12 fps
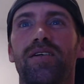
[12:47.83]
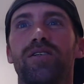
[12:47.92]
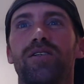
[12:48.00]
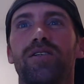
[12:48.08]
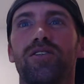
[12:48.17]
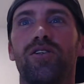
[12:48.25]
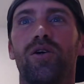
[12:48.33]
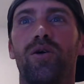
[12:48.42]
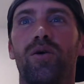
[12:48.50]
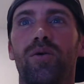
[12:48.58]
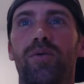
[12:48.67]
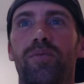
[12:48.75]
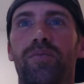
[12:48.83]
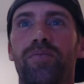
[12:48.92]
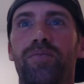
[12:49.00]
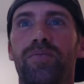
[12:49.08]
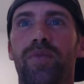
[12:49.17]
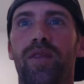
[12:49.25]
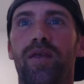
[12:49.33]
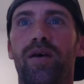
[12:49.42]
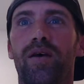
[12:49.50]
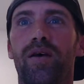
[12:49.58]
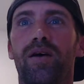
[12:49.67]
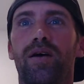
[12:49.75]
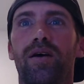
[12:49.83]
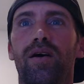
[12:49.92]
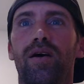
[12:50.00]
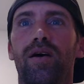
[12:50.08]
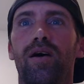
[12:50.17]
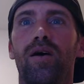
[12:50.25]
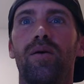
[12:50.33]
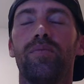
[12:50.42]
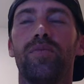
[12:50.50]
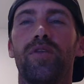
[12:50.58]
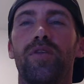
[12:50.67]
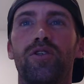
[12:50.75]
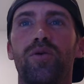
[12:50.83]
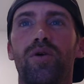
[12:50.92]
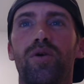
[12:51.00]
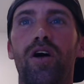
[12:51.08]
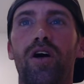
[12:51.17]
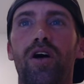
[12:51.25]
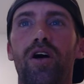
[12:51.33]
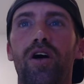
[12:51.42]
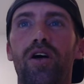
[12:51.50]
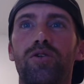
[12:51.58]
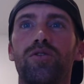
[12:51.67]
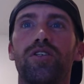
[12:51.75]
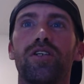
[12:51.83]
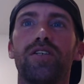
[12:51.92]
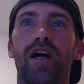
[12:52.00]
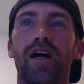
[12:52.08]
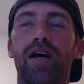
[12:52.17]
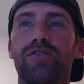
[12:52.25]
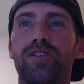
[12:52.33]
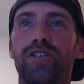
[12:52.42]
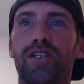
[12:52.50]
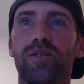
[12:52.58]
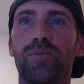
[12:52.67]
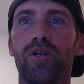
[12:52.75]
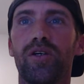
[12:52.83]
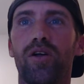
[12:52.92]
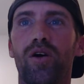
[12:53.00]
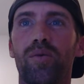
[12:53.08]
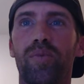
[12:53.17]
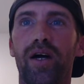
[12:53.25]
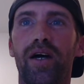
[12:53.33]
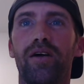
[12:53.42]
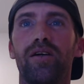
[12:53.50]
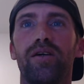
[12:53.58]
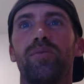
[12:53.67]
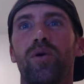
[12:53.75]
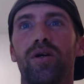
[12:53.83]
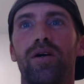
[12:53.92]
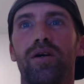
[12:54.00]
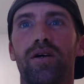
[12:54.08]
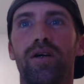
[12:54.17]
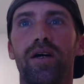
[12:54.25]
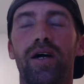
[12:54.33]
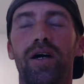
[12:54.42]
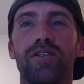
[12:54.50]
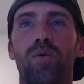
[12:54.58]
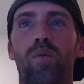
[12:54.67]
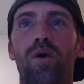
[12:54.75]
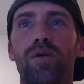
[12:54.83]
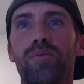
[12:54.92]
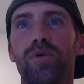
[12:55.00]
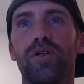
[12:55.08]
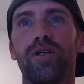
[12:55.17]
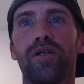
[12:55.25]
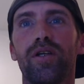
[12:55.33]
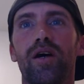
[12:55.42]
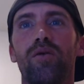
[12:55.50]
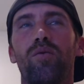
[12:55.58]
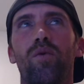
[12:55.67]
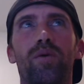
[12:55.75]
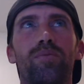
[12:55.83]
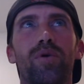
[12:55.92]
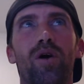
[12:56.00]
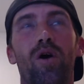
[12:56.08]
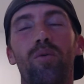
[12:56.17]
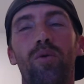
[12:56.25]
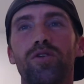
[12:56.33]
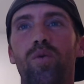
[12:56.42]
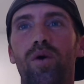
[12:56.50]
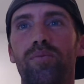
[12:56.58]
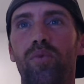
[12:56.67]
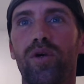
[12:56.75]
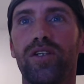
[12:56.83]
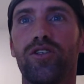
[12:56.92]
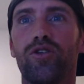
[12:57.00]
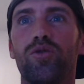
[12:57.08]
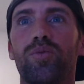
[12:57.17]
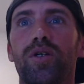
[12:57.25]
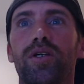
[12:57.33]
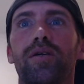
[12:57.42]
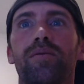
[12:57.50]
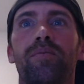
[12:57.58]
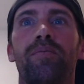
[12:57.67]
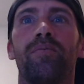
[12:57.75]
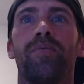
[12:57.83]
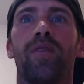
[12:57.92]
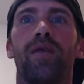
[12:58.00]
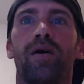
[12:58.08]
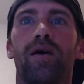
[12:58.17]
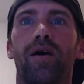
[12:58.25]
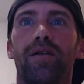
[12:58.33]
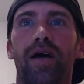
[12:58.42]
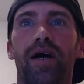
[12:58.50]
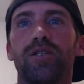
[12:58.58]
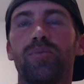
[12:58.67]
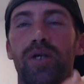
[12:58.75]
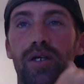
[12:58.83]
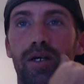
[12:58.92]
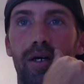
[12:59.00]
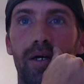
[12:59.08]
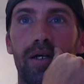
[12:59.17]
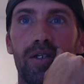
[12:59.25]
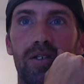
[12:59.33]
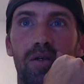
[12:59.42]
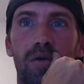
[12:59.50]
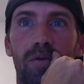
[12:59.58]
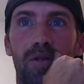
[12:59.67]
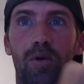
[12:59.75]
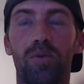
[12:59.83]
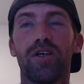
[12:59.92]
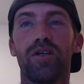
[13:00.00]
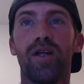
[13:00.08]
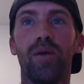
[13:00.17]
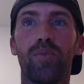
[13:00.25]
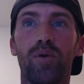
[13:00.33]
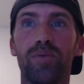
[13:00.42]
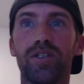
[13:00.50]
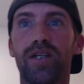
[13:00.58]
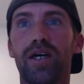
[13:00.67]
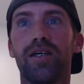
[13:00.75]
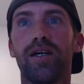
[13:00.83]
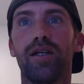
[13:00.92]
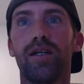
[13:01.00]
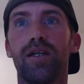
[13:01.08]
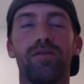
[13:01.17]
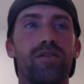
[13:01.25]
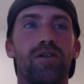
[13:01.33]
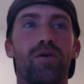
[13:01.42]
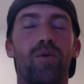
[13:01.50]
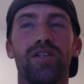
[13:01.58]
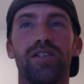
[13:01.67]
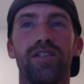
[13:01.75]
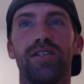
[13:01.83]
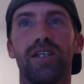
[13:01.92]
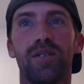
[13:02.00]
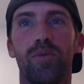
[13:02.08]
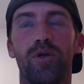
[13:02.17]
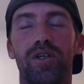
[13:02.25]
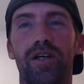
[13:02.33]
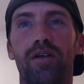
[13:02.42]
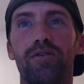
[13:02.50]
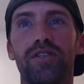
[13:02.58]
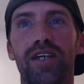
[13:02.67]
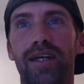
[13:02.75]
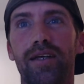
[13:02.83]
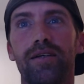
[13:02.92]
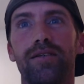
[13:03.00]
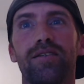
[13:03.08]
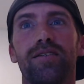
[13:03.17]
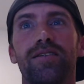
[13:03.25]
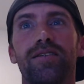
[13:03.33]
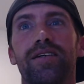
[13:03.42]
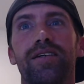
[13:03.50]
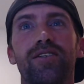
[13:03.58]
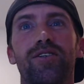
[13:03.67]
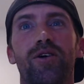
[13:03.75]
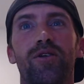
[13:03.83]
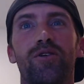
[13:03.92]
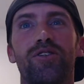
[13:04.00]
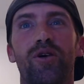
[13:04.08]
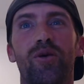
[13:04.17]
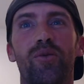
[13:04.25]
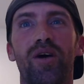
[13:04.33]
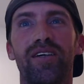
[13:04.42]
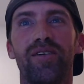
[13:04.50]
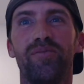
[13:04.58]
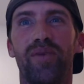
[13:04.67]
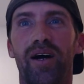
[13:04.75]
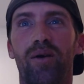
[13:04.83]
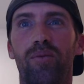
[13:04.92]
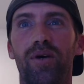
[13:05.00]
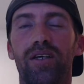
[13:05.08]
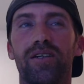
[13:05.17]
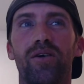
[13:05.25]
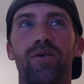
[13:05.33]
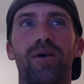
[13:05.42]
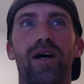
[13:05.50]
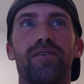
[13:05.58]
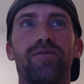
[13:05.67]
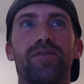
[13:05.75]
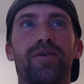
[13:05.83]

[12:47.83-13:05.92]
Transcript: So the $200 huge does not have a $6 million payout anymore. It has a $1 million, almost $1.2 million. And that's because there number mistake in it. There wasn't $6 million in it. So there's no way you can pay out money you don't have.